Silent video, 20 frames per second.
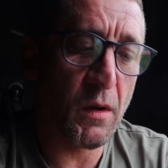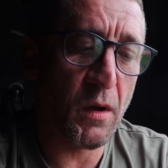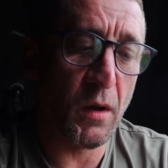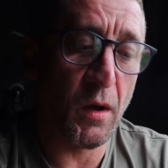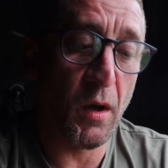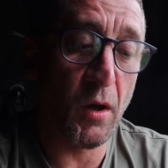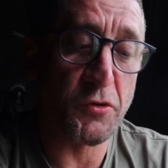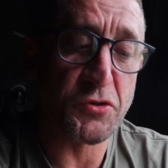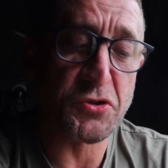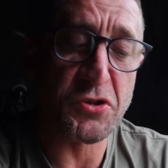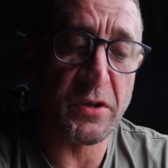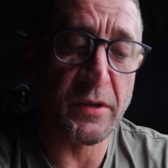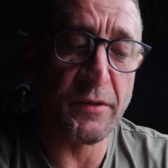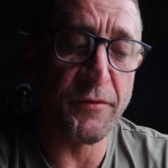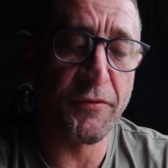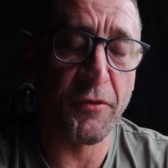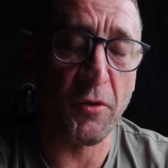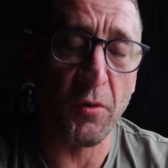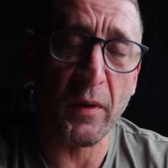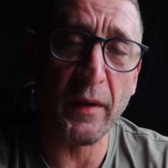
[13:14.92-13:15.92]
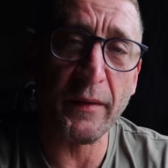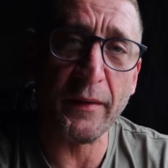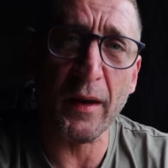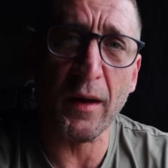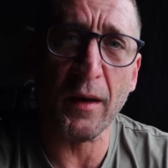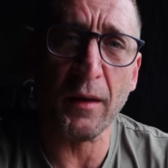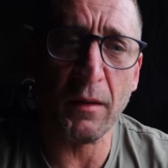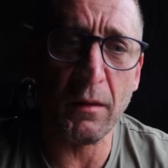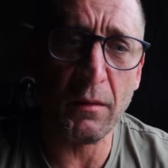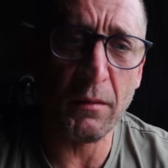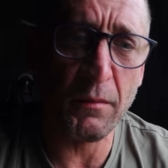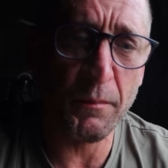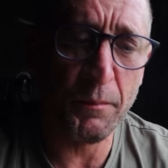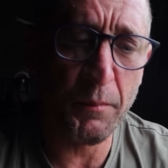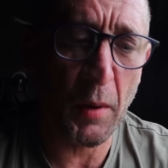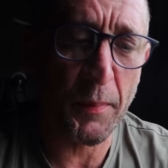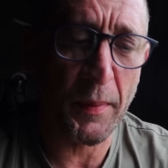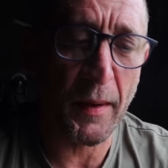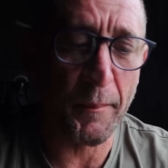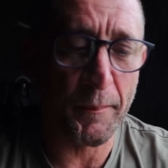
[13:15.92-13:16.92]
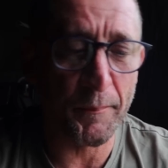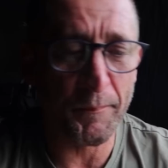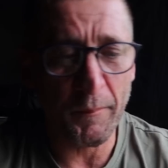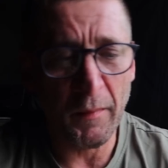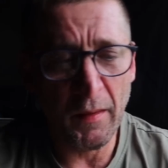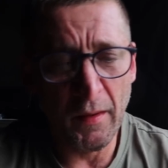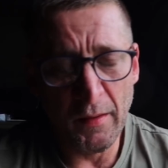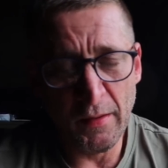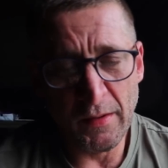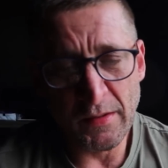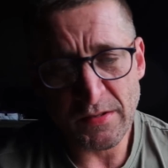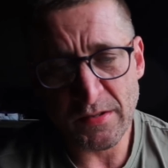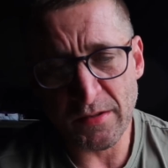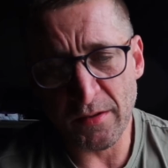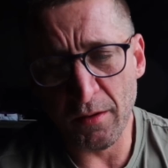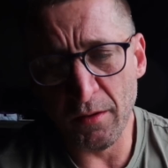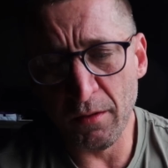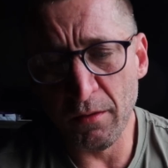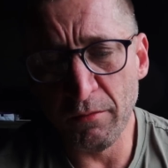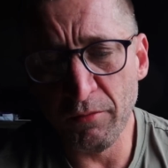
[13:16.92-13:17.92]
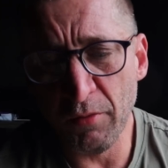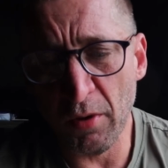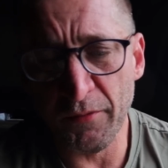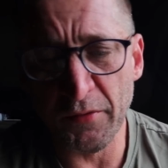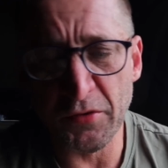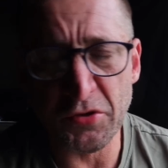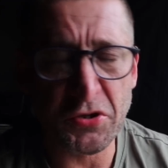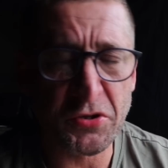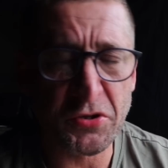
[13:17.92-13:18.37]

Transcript: OG fruit and nut pop-up. So rather than